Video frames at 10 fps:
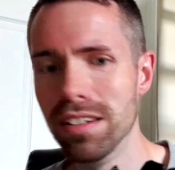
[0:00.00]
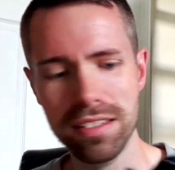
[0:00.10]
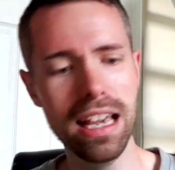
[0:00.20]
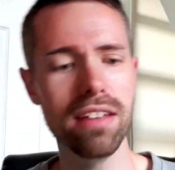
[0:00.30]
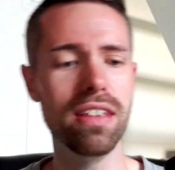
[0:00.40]

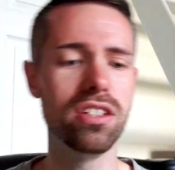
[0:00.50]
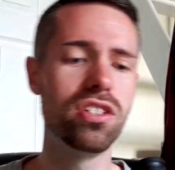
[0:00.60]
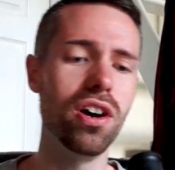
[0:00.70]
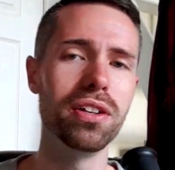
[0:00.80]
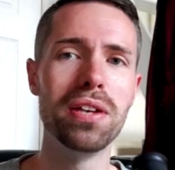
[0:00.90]
Yeah, that's
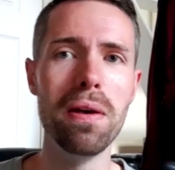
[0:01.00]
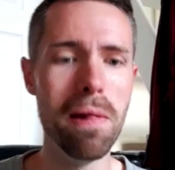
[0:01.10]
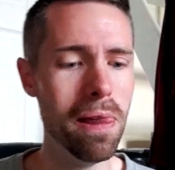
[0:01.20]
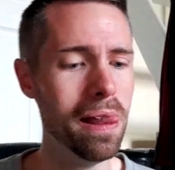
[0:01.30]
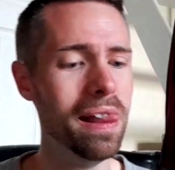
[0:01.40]
tight.
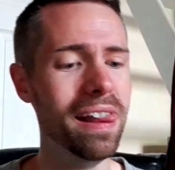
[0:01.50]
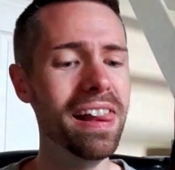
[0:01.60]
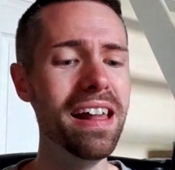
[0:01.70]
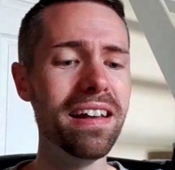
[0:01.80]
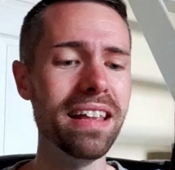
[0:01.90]

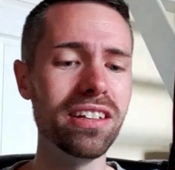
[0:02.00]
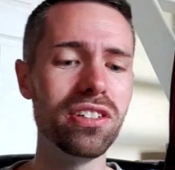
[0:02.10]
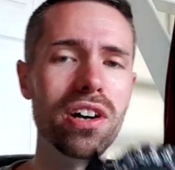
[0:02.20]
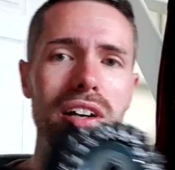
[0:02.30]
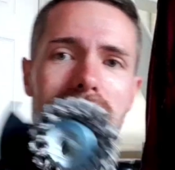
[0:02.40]
That's
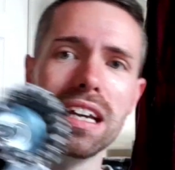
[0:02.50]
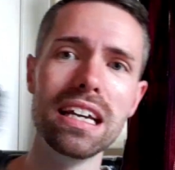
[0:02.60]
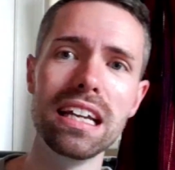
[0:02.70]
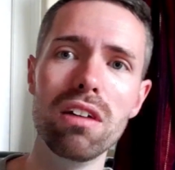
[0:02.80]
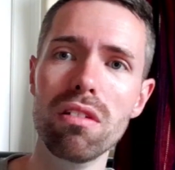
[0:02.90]
tight.
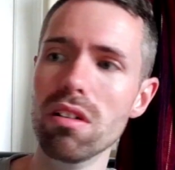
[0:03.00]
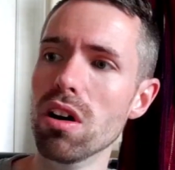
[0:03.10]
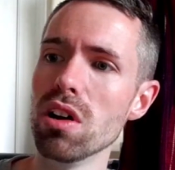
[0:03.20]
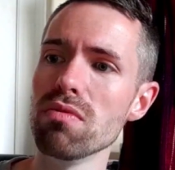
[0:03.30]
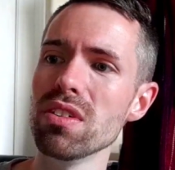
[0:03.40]
Now,
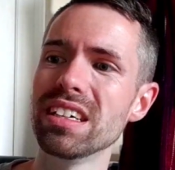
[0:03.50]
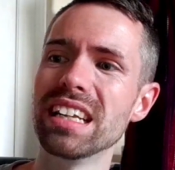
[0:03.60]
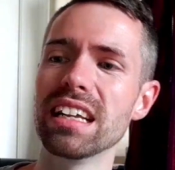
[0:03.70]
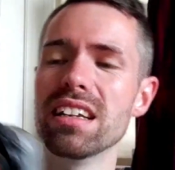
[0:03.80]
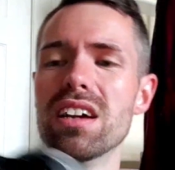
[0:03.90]

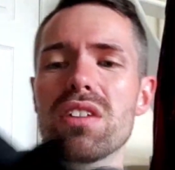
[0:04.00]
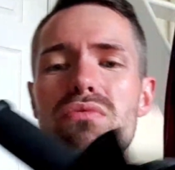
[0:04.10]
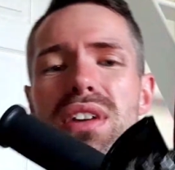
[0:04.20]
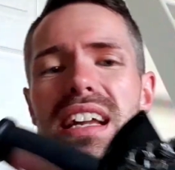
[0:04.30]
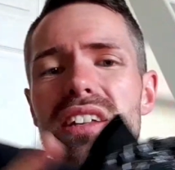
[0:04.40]
ironically,
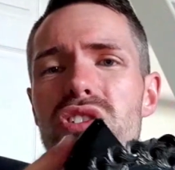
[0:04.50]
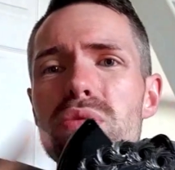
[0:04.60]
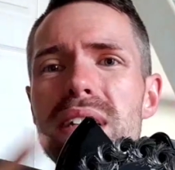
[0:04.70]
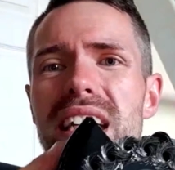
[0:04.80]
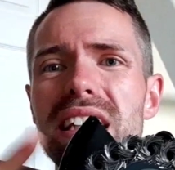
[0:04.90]
really, do
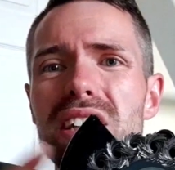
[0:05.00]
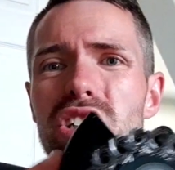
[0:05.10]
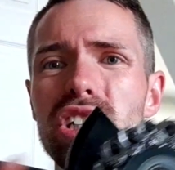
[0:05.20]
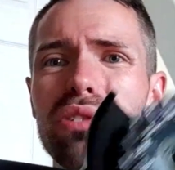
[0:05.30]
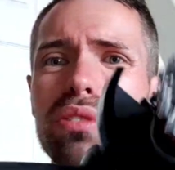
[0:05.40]
we need that
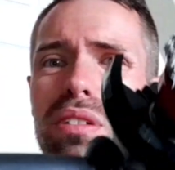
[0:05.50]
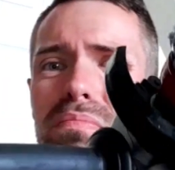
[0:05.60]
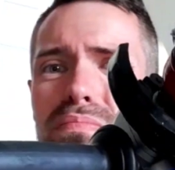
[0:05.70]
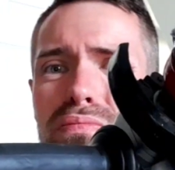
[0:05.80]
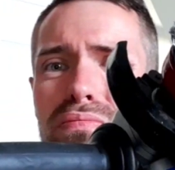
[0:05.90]
shield?
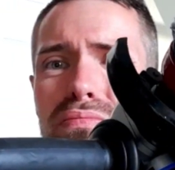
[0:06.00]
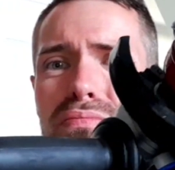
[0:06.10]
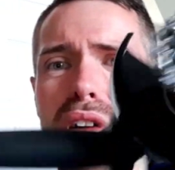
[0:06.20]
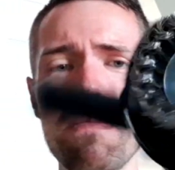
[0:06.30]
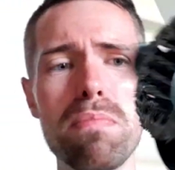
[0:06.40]

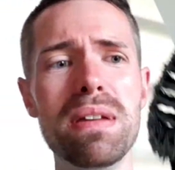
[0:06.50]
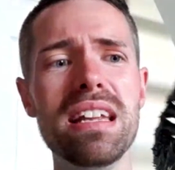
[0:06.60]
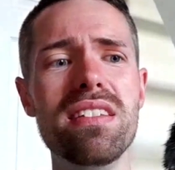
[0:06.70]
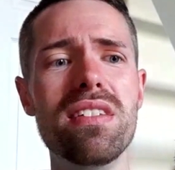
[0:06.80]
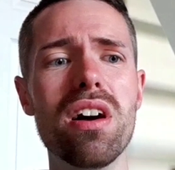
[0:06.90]
Probably
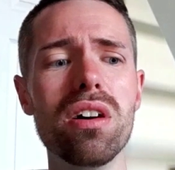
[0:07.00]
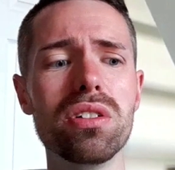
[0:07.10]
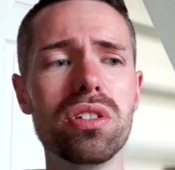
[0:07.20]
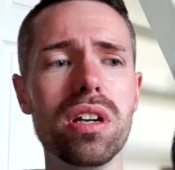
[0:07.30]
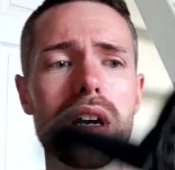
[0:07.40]

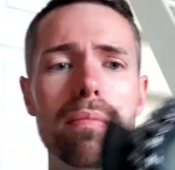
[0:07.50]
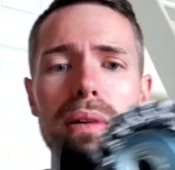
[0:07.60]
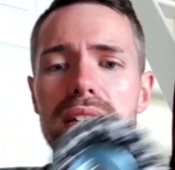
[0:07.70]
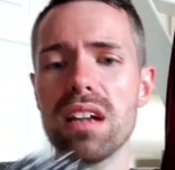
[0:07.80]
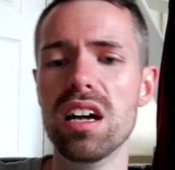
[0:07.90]
not,
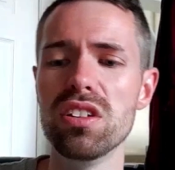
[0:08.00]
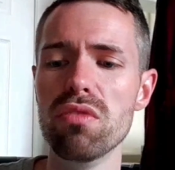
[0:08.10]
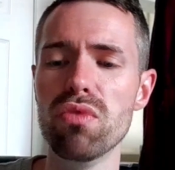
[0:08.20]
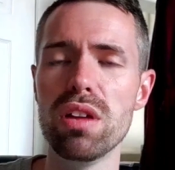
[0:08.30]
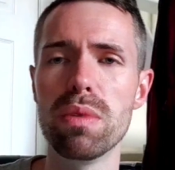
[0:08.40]
but I
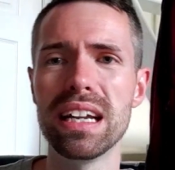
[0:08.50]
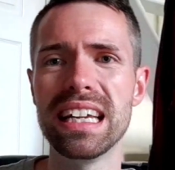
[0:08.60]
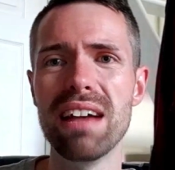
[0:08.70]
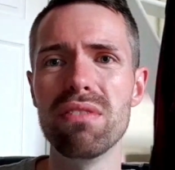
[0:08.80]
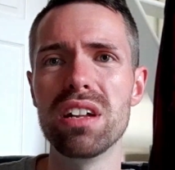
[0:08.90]
don't really want to
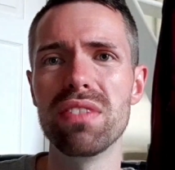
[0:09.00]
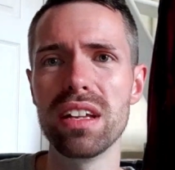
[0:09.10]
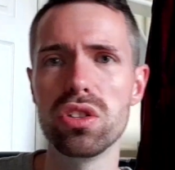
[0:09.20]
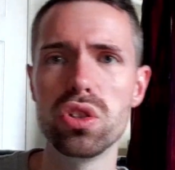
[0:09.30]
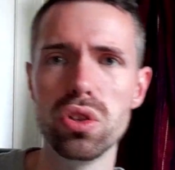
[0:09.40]
get rid of
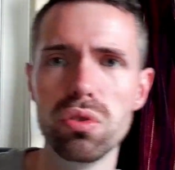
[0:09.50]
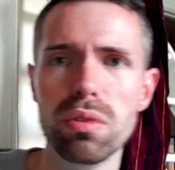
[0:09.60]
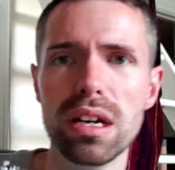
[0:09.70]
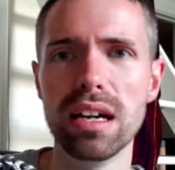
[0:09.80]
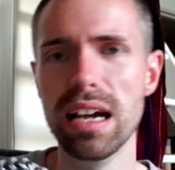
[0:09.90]
it too
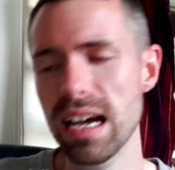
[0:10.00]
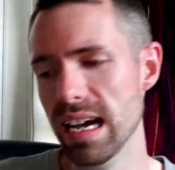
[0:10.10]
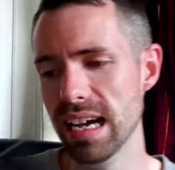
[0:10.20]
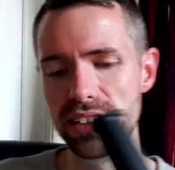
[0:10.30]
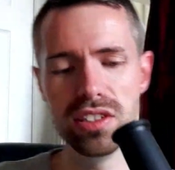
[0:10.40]

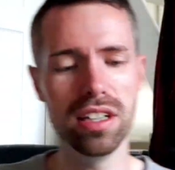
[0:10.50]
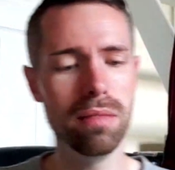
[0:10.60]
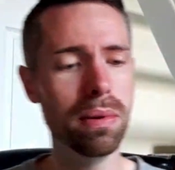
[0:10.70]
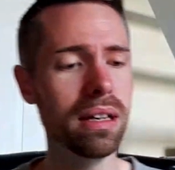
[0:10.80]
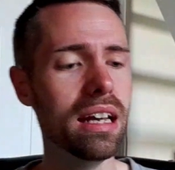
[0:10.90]
hastily.
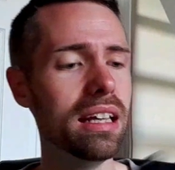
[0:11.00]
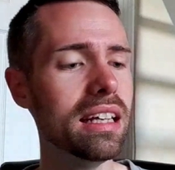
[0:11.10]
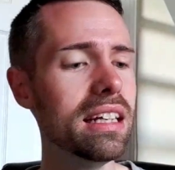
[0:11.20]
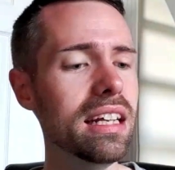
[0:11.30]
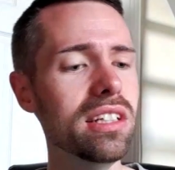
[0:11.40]
But you
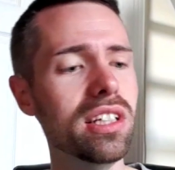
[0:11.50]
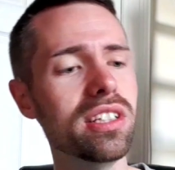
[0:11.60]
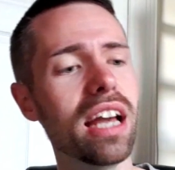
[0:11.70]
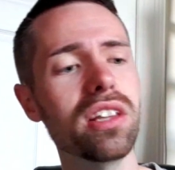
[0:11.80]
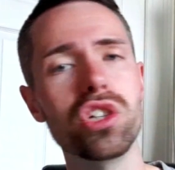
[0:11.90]
can easily
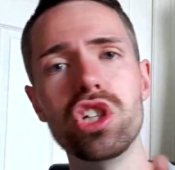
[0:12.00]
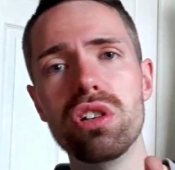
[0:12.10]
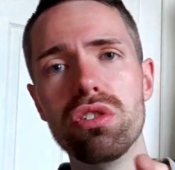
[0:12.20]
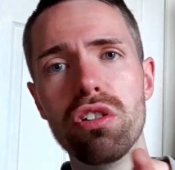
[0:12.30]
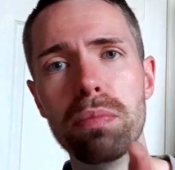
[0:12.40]
take the
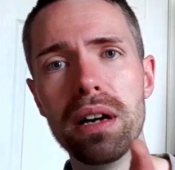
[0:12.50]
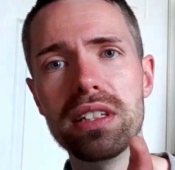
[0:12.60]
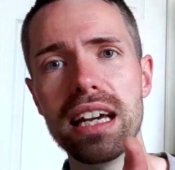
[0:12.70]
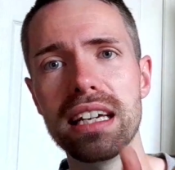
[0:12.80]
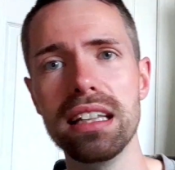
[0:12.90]
shield off by
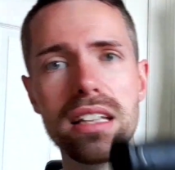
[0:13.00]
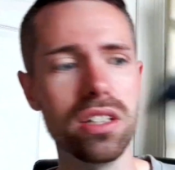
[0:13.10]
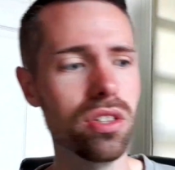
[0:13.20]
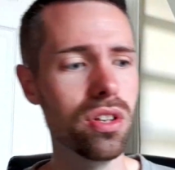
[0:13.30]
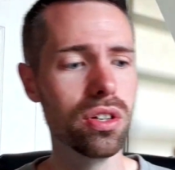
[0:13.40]
taking
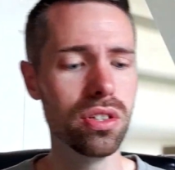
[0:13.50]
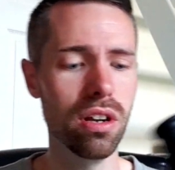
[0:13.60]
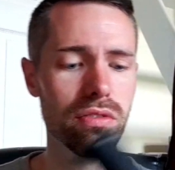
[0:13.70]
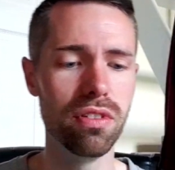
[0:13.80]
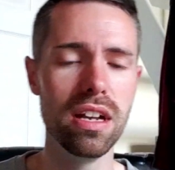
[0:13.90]
this nut
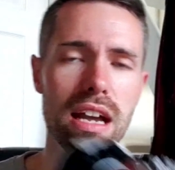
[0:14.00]
off.